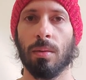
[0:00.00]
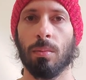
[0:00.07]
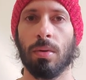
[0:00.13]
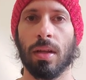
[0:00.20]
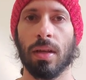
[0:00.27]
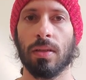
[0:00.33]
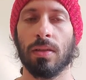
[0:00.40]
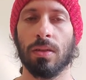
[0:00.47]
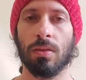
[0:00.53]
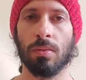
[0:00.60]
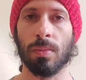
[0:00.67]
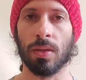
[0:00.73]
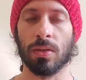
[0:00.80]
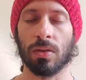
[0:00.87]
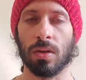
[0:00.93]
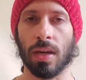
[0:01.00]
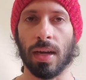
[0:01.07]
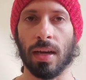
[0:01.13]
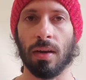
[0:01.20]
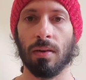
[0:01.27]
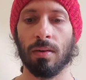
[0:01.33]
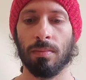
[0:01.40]
Bless you, Mr.
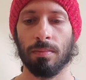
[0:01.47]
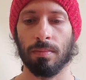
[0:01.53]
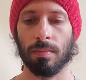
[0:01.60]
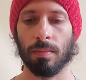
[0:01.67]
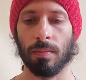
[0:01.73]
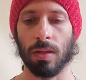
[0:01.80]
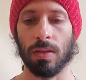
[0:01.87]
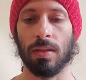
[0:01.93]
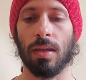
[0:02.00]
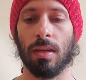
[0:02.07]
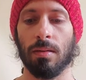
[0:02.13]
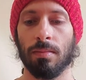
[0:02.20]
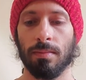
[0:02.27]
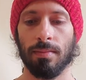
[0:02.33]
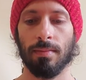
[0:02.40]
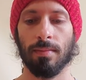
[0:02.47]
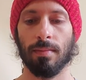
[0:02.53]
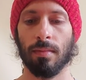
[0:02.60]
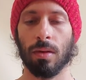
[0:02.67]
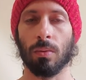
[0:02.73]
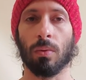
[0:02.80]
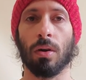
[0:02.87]
Howe. He said,
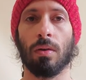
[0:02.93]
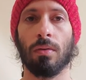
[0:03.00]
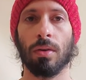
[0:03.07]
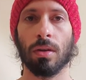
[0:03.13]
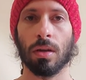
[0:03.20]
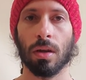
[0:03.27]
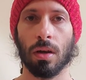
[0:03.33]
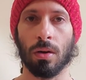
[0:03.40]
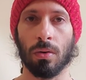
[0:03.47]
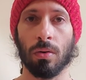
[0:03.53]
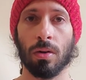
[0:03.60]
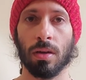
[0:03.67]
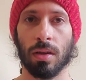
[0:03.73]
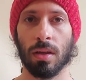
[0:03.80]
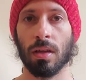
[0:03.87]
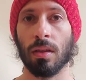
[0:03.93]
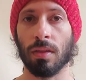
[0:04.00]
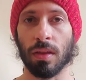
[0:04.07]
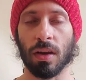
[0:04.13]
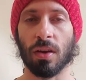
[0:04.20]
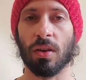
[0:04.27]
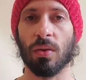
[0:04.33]
wherever you go,
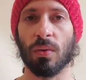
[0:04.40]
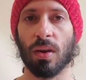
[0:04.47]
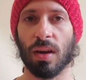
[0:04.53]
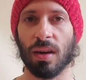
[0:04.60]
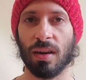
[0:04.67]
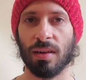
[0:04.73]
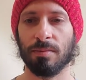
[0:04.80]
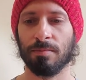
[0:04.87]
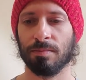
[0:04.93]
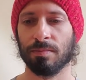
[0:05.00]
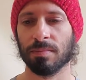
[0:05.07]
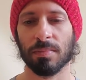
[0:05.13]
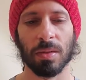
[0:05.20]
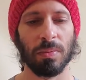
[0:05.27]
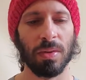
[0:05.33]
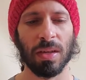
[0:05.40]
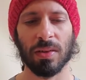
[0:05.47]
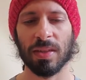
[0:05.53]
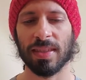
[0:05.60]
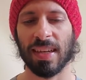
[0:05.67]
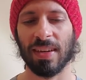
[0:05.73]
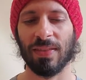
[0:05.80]
there you are. And we always
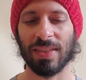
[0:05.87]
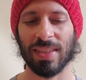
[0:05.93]
thought it